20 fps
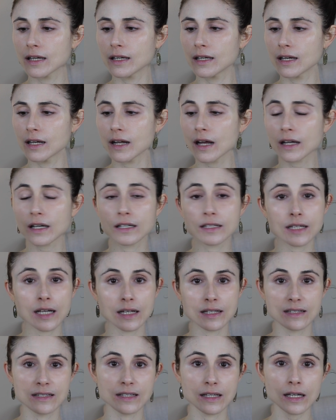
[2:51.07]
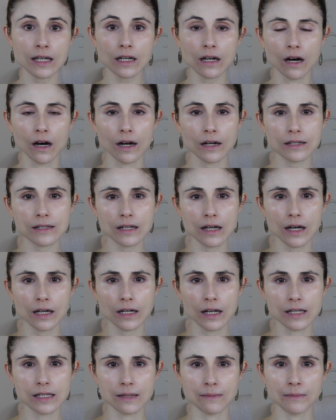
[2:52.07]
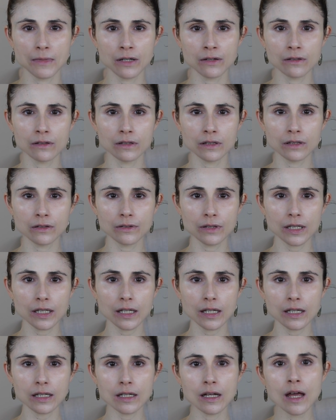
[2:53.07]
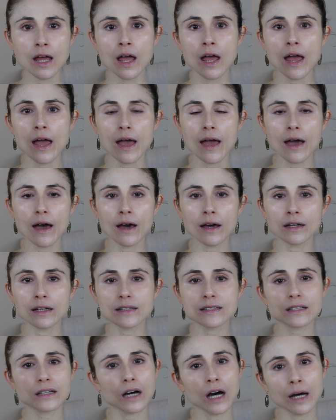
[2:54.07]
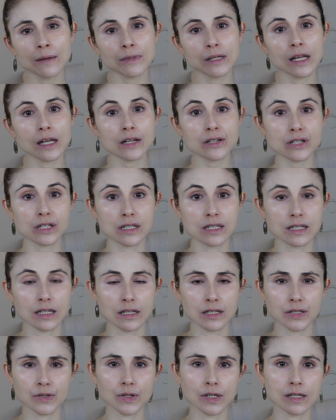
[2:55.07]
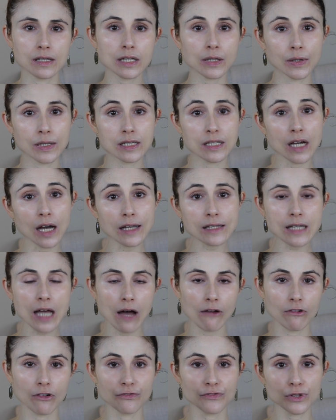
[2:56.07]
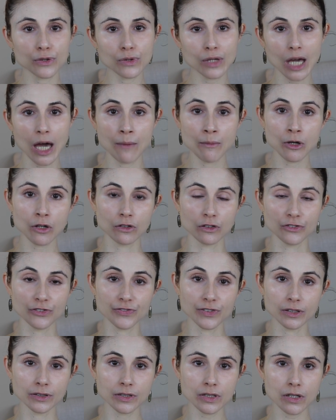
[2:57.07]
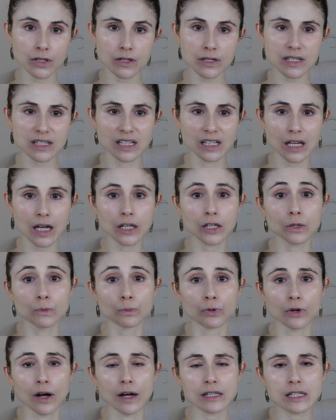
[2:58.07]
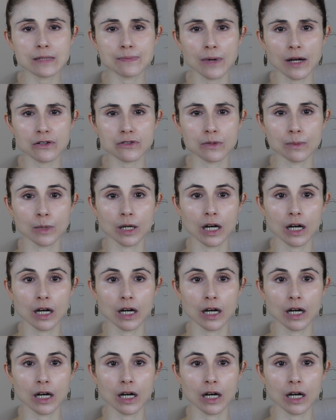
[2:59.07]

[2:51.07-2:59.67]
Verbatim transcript: It contains zinc oxide as a mineral ingredient, and it's a combination sunscreen, so it does have a few chemical filters to get you broad spectrum